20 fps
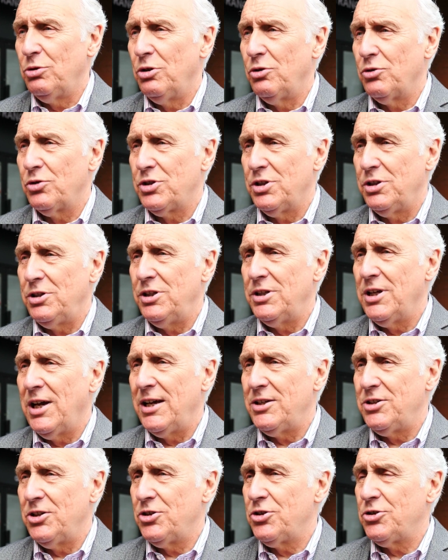who looks at
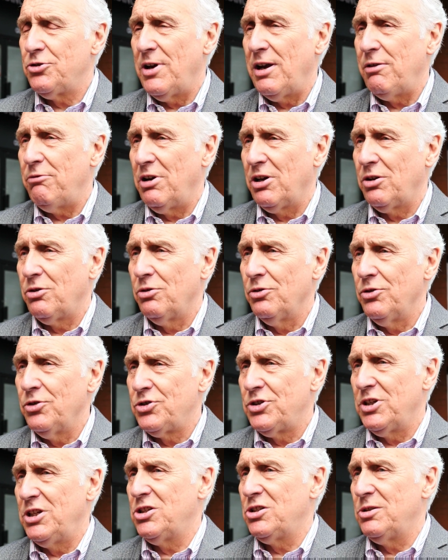United's track record
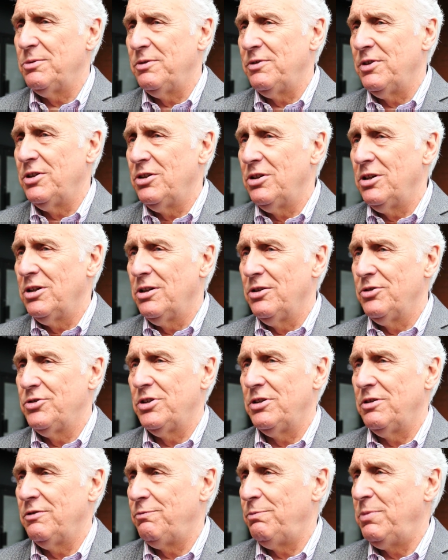and sees some of the
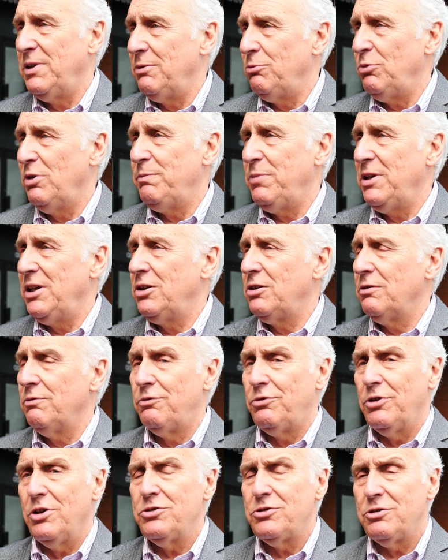hurdles that have been we've been
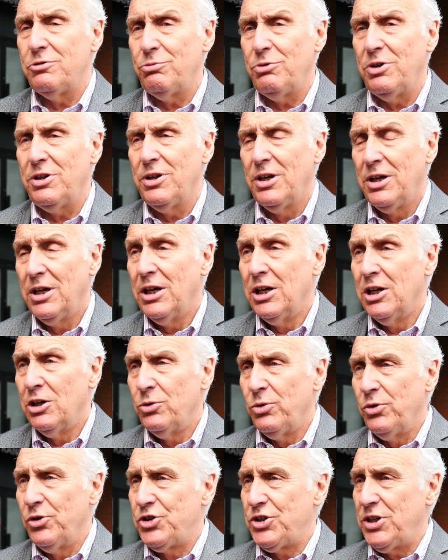confronted with
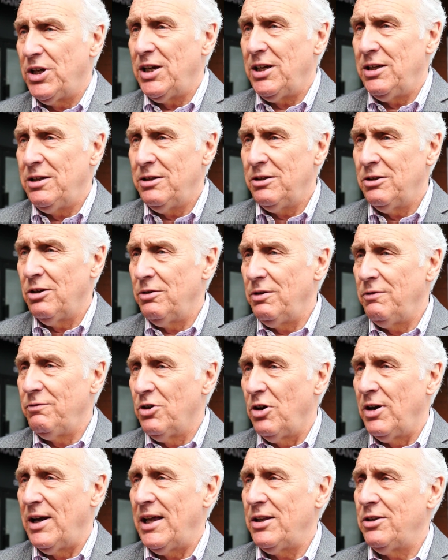will say, you know,
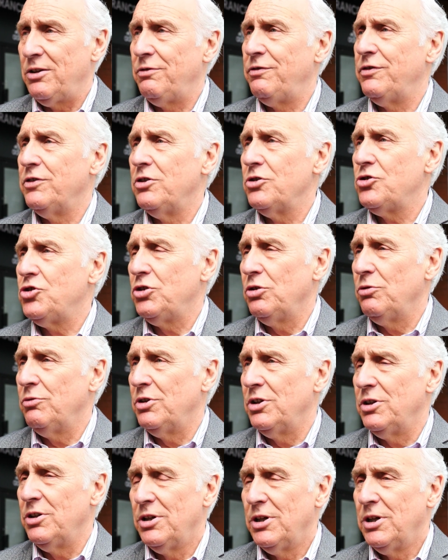they've not had the
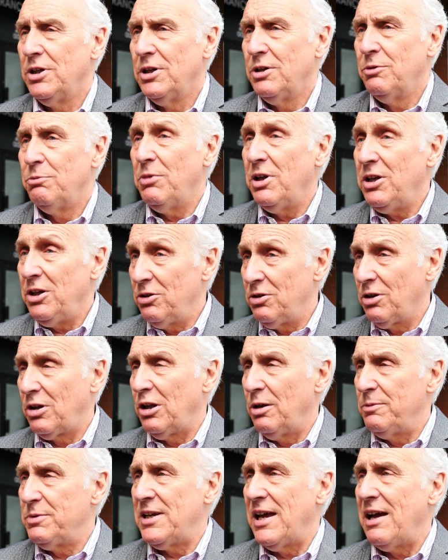fortune that many other
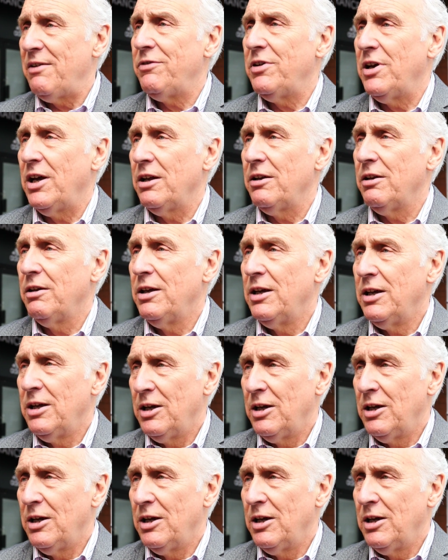clubs have had.